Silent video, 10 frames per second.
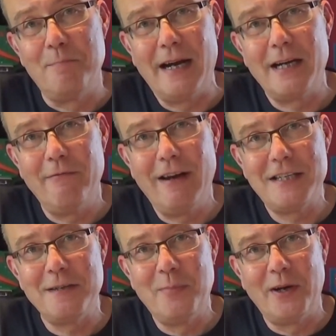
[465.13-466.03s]
banger
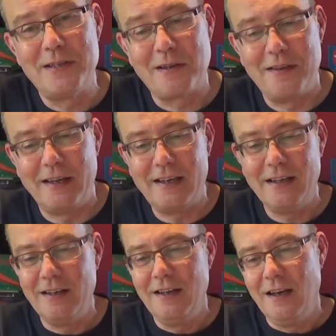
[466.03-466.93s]
racing bodies, I think.
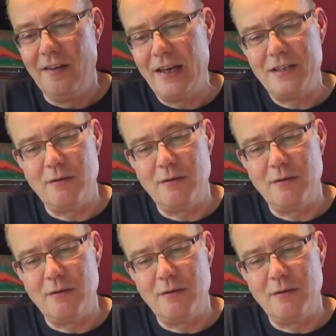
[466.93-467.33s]
They